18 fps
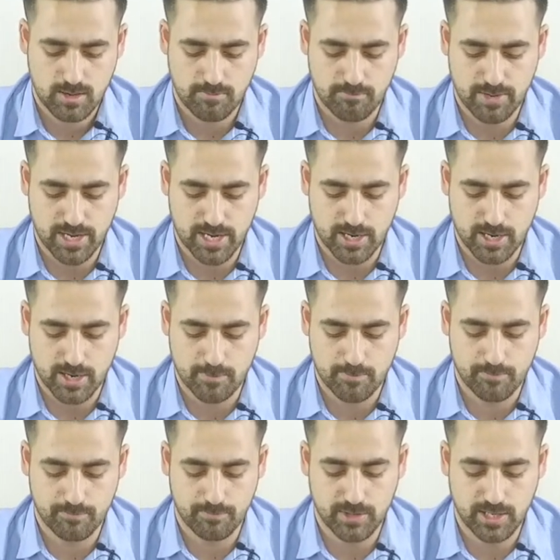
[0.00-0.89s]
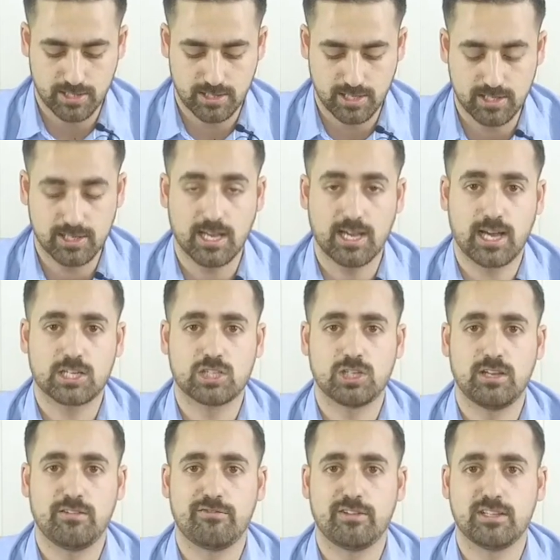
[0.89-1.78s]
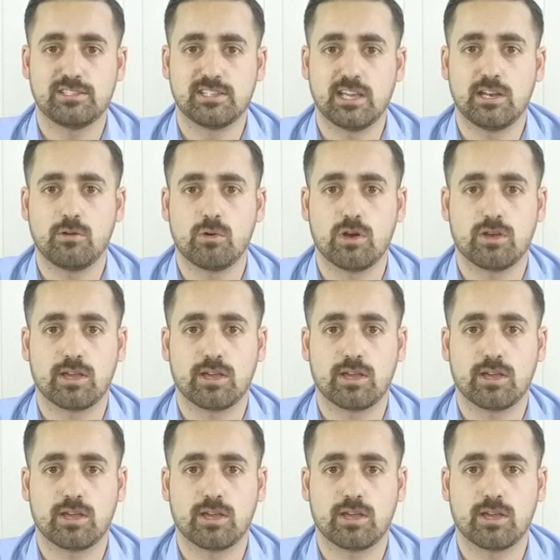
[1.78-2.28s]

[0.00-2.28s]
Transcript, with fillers: but um, it, it actually fits anywhere.